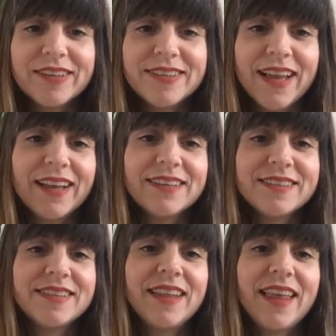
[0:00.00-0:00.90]
you tell
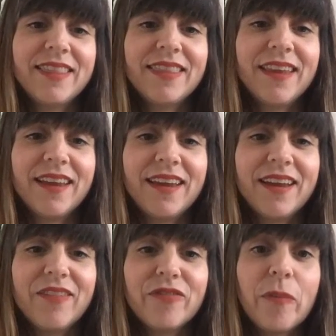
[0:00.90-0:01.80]
us
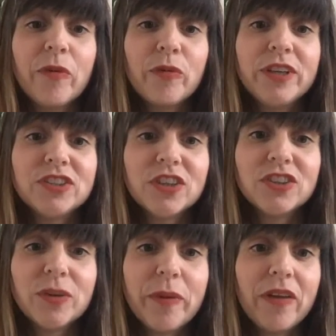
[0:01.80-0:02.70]
from the
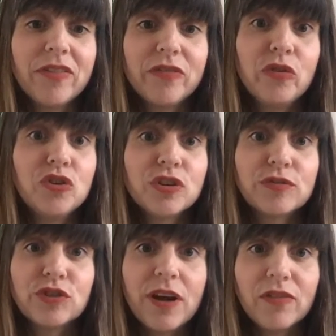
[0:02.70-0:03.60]
research about the
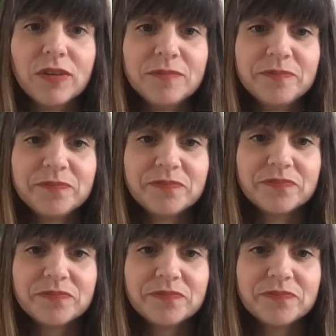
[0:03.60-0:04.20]
future of travel?